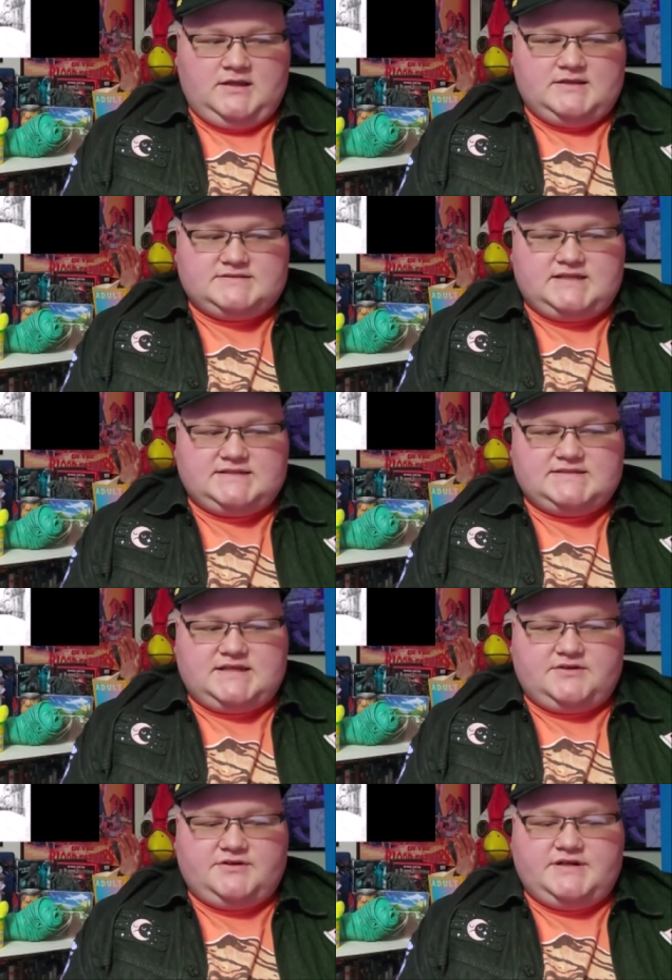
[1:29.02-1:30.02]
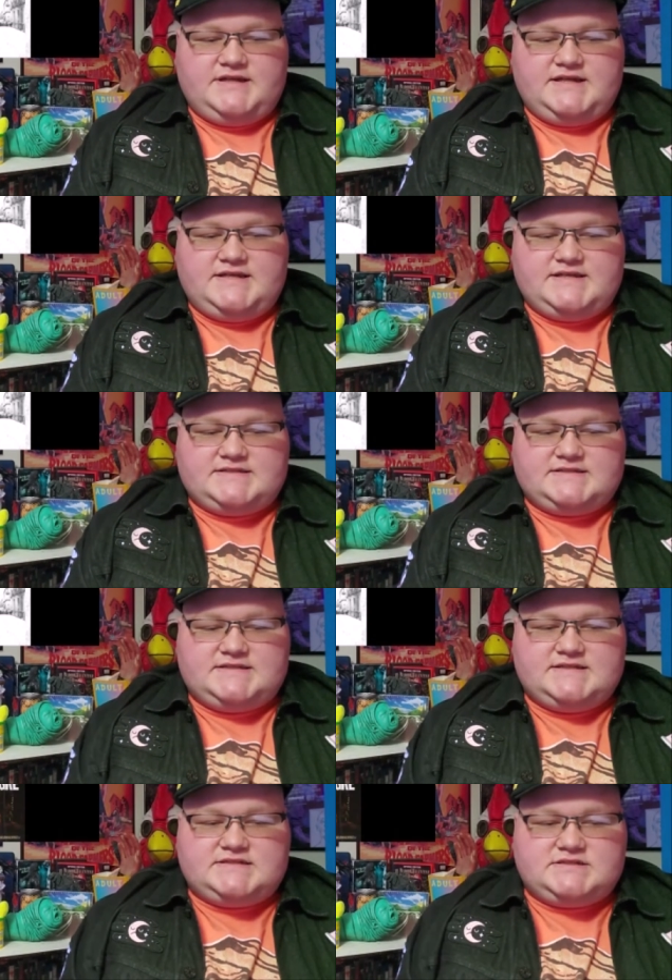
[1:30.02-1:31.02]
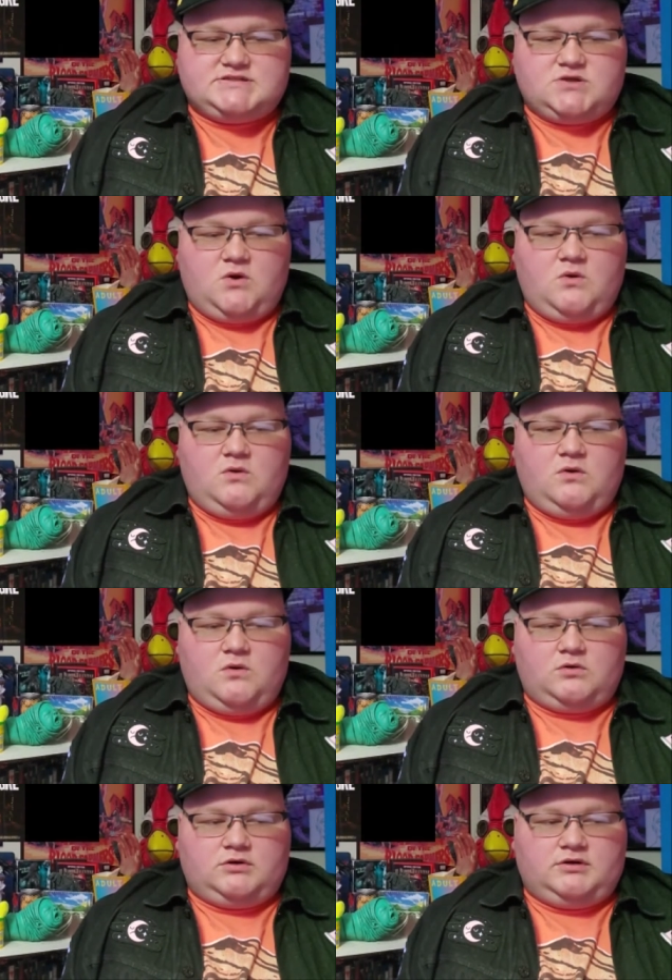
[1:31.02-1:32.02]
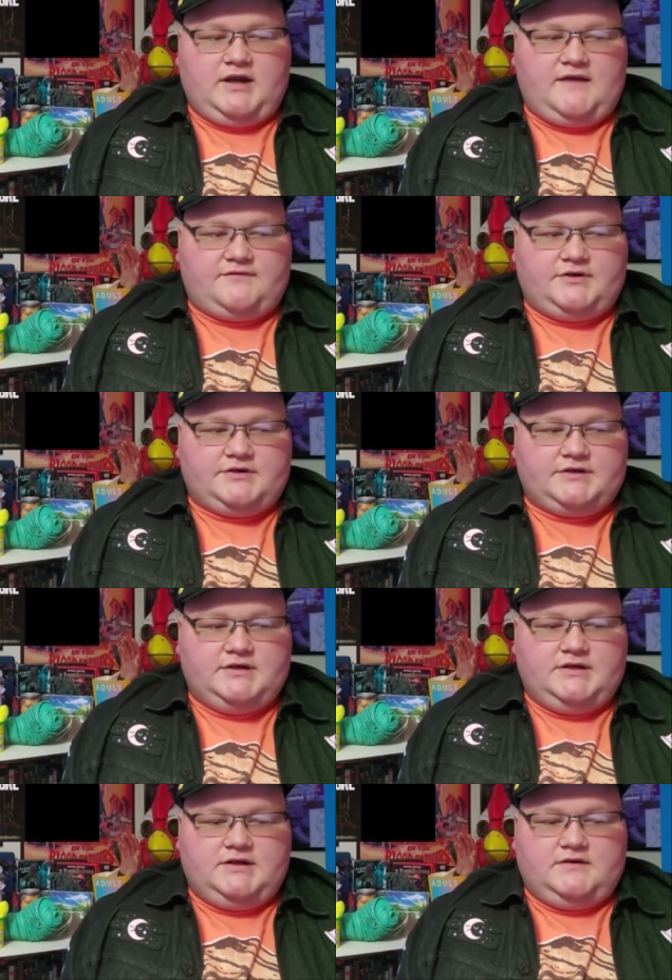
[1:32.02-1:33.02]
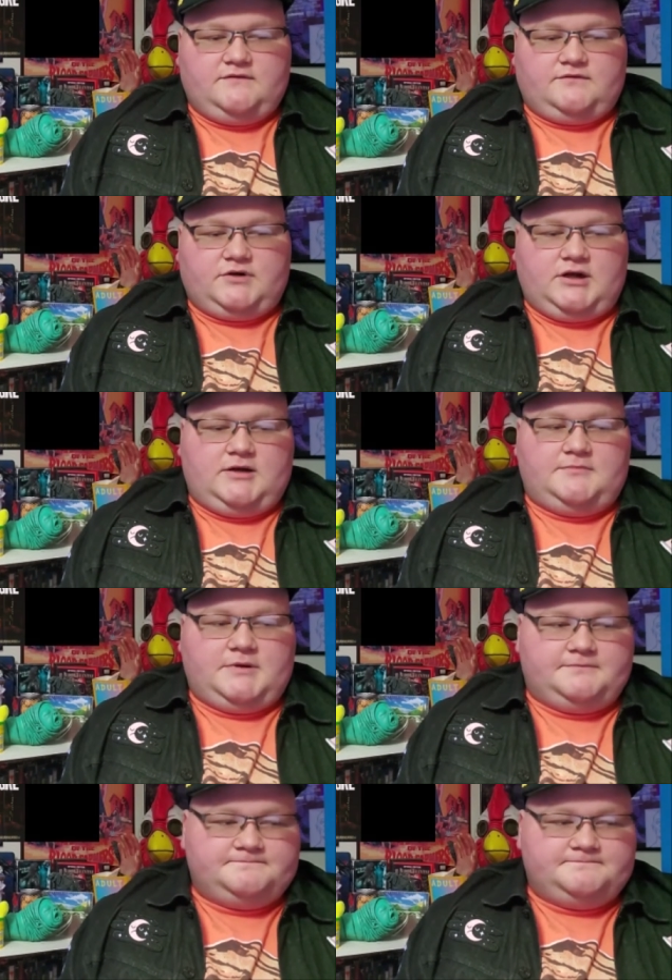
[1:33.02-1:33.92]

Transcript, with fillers: Santa Sangre is the sole horror effort from